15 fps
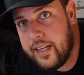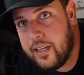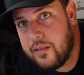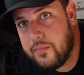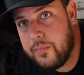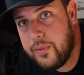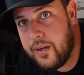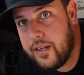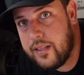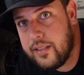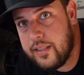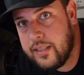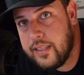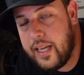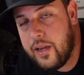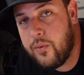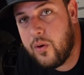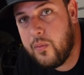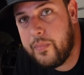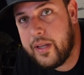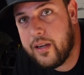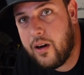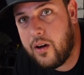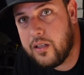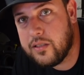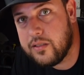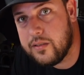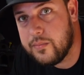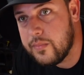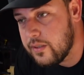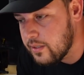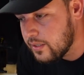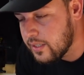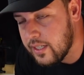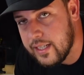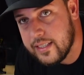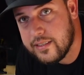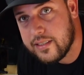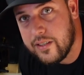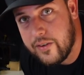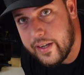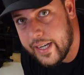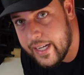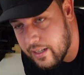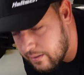yet, but it will be awesome. Let's go ahead